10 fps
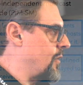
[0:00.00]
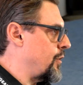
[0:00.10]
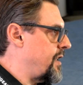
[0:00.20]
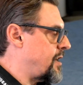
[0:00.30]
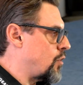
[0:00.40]

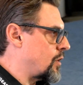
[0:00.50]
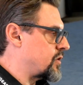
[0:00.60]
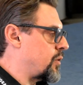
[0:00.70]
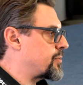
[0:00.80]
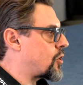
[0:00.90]
network,
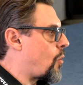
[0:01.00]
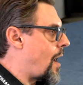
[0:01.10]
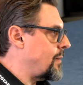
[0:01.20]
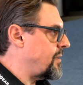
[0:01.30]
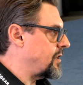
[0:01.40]

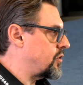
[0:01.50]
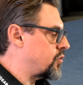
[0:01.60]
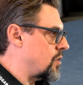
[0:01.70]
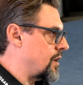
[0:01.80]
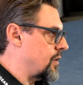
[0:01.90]
subscribing
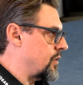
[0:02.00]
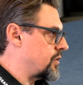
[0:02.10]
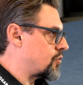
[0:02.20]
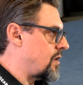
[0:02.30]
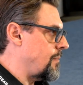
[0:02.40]
to a
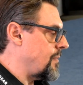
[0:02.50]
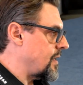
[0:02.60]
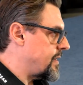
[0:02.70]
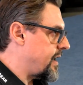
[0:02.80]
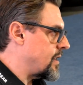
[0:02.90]
stream,
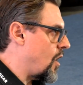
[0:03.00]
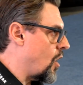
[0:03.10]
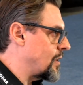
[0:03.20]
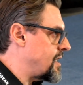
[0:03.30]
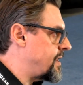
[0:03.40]
then
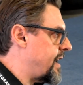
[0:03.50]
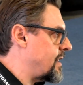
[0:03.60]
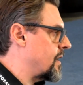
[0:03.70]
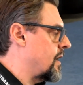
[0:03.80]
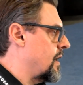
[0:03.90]
only
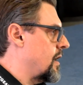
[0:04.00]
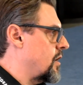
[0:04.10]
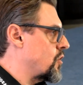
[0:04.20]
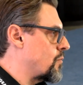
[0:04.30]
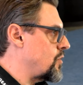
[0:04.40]
then
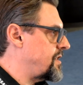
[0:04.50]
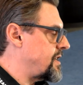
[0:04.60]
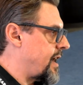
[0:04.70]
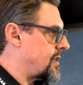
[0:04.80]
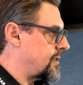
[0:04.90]
your
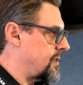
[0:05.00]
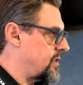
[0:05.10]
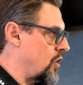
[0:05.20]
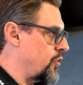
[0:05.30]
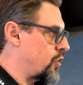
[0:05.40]
multicast is
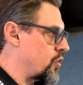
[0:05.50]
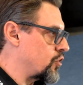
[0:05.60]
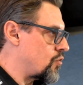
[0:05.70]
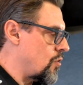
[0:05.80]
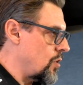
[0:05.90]
under
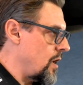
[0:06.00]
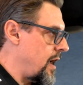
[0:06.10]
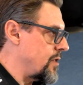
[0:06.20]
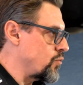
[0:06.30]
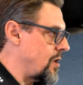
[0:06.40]
control
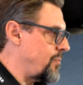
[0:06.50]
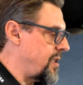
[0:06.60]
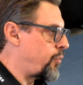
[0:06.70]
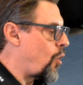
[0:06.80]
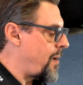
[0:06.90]
and will be
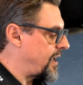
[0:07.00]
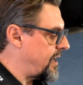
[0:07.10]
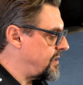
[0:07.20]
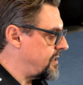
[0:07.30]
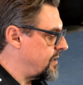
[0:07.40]

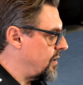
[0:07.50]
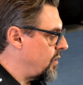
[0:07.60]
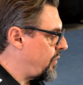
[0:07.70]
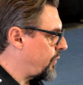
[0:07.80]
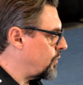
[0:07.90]
propagated
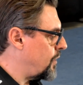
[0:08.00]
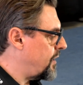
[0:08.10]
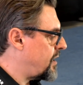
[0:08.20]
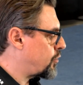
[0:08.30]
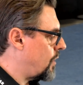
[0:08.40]
through the
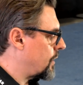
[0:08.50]
network.